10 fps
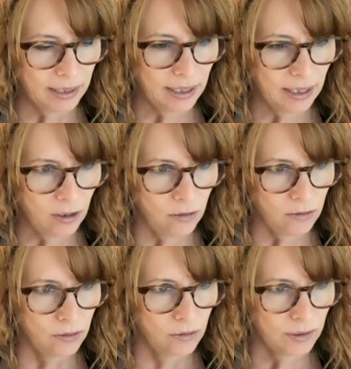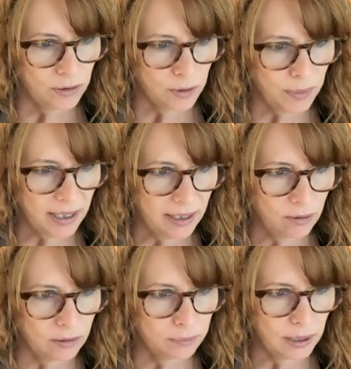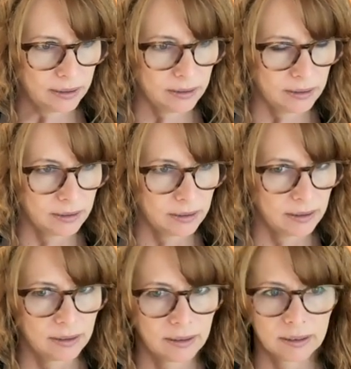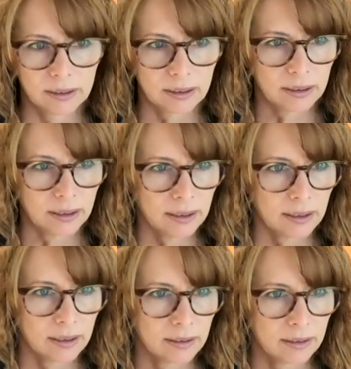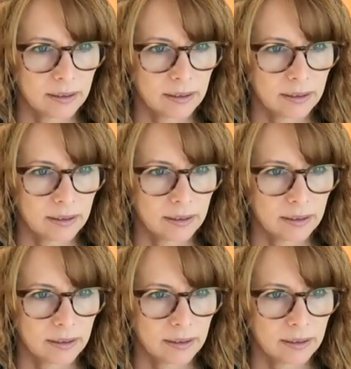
Pay now. There's a pay now button to click.